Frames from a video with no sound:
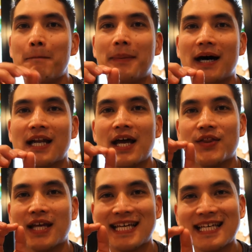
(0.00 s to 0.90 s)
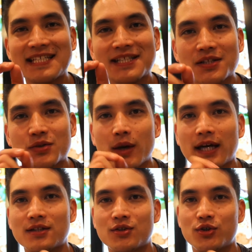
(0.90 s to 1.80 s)
But the easiest
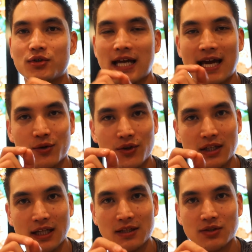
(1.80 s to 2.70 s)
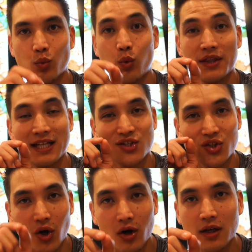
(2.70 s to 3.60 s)
way to choose a healthy lunch, one that's
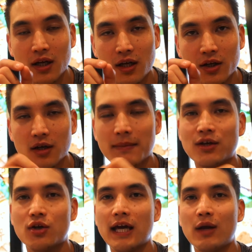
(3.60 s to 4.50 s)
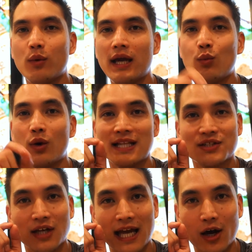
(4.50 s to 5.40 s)
not gonna make you gain weight, one that's
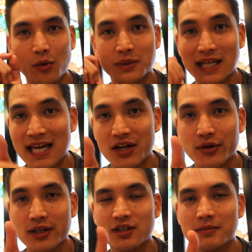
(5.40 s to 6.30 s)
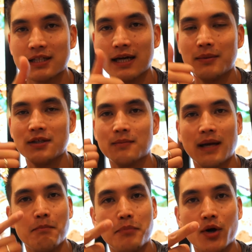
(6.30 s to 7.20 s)
gonna help to increase your metabolism
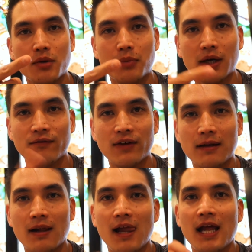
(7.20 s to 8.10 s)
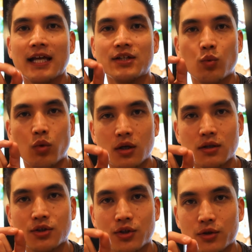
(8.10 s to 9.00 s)
and burn body fat, is you
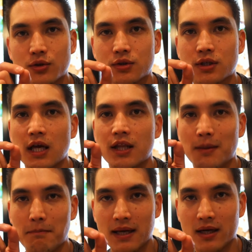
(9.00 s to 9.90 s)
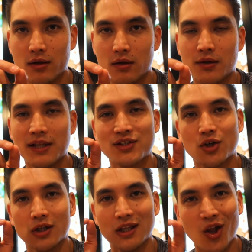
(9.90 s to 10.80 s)
wanna choose the meal that's
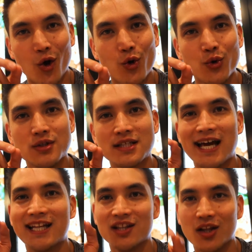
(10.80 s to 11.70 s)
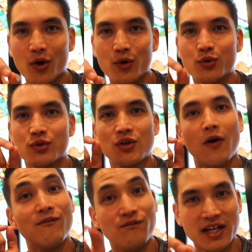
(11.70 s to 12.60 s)
got loads and loads
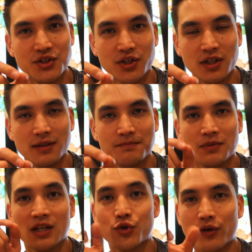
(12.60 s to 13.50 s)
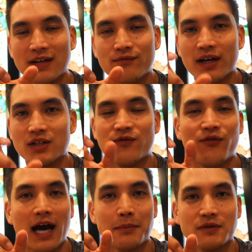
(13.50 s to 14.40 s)
of veg in it. Green veg,
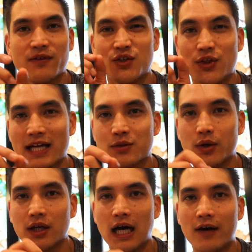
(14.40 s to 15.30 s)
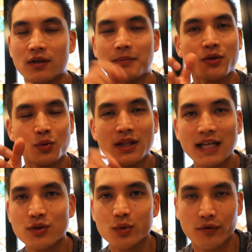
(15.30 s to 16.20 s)
fibrous veg, that's what you're after. Because what
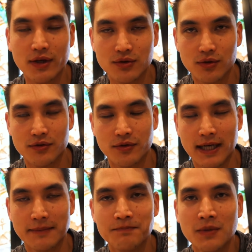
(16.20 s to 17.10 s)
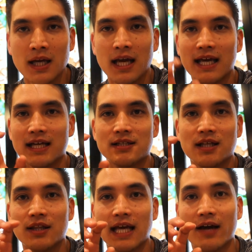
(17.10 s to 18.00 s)
they do at restaurants, right, is
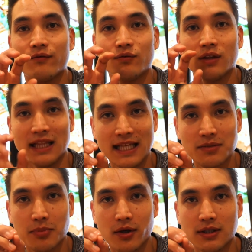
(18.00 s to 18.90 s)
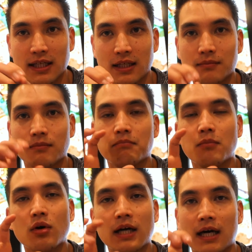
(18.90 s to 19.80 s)
they have less protein,
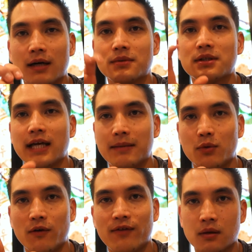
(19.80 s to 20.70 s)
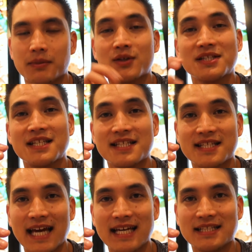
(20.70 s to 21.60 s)
more carbs, and more fat. Because this is
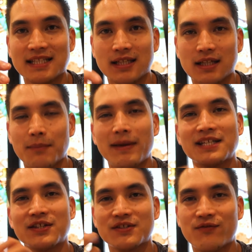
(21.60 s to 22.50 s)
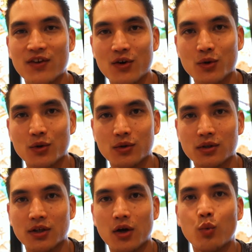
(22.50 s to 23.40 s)
tasty, it makes us feel
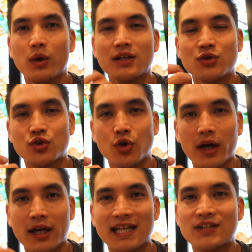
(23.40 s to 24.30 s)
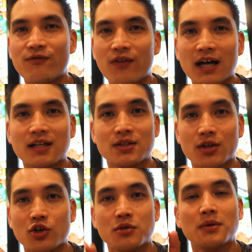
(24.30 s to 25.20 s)
good, you know, we enjoy it, it's fun, it's
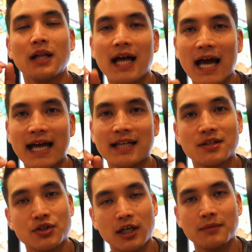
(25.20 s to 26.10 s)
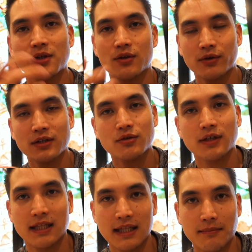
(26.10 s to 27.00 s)
sociable, and it's cheap, so the
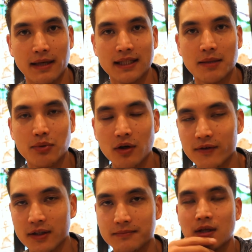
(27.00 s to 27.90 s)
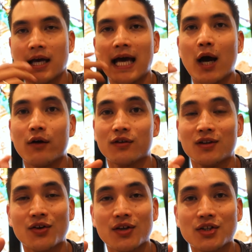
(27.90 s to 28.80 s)
restaurant can then make their profit. However, a
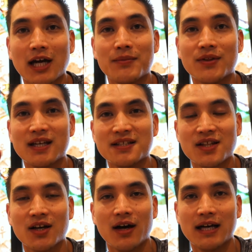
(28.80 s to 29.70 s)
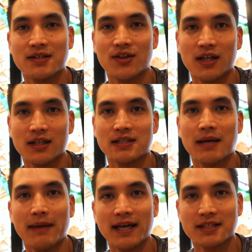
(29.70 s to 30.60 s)
lot of the time, these are the kinds of things
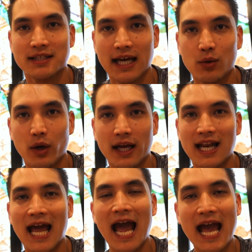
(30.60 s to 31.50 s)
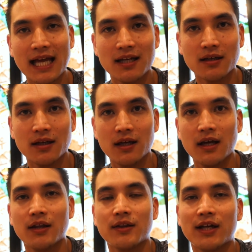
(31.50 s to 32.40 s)
that make us gain weight,
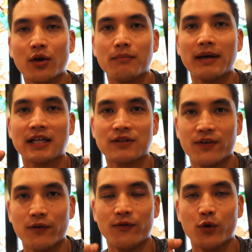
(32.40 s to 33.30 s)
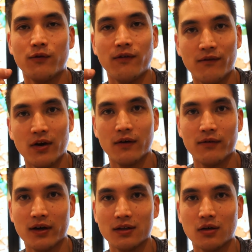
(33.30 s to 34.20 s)
and they don't make us feel full for very,
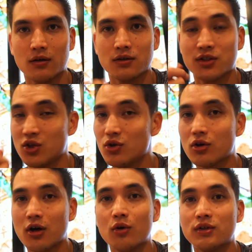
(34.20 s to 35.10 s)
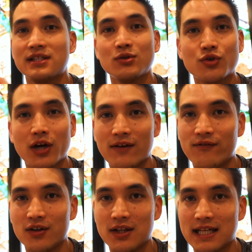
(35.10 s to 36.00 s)
very long. So your goal, you're still trying to
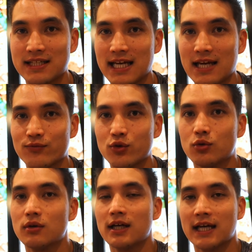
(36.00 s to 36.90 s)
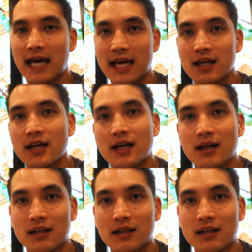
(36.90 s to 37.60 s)
follow that same rule, okay?